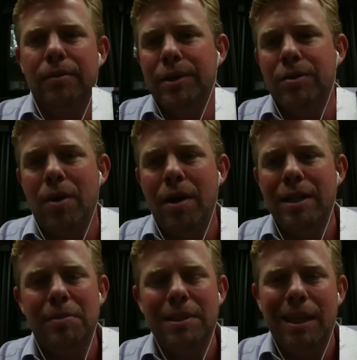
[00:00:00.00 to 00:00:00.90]
Reason
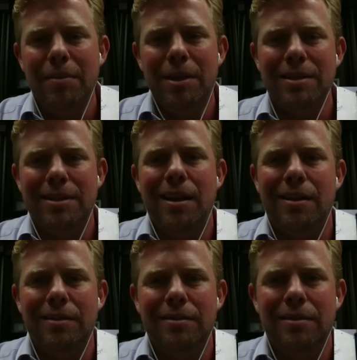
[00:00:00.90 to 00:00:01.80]
why is because I keep it on
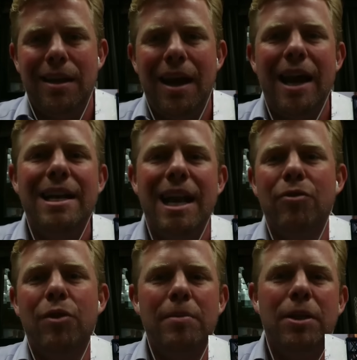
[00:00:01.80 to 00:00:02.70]
silent. I
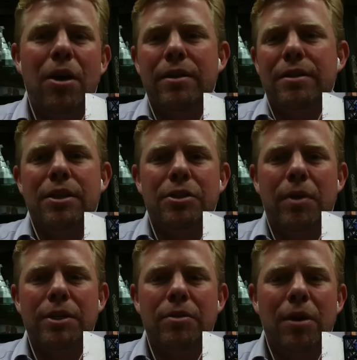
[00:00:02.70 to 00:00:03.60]
never want to be caught in a
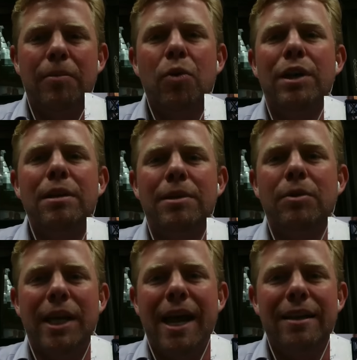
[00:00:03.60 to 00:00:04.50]
situation where I'm going to be
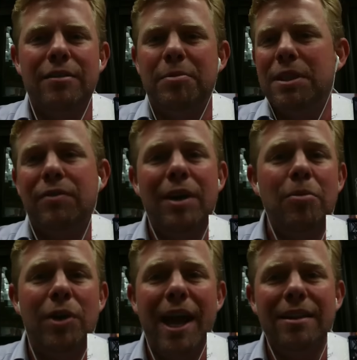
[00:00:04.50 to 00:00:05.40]
reactive, because if
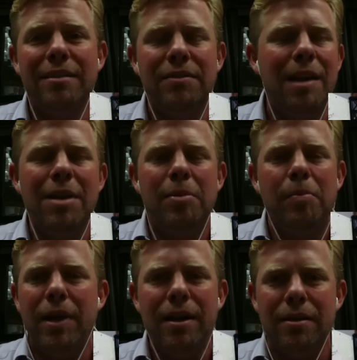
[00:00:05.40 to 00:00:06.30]
I'm reactive, I'm not
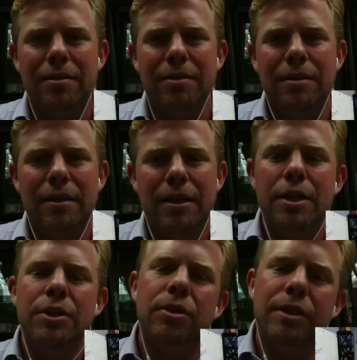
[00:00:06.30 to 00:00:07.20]
prepared.
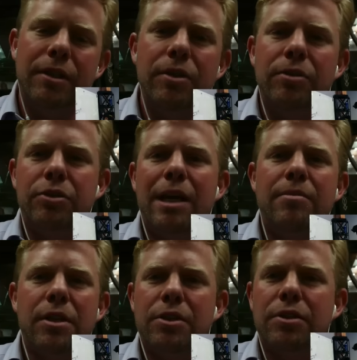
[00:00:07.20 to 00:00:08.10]
So during those
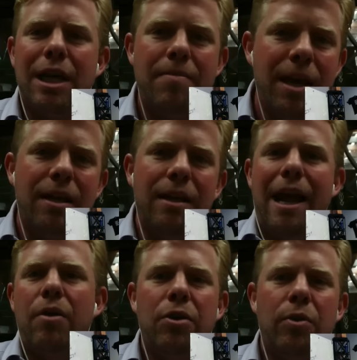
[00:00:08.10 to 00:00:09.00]
jam sessions, I'm making
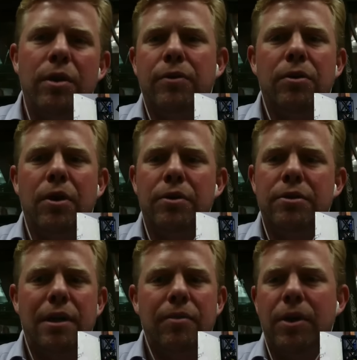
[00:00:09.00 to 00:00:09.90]
outgoing phone
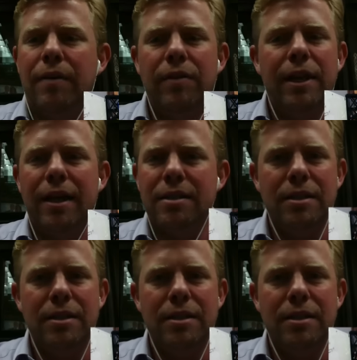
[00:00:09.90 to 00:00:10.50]
calls. I run everything on a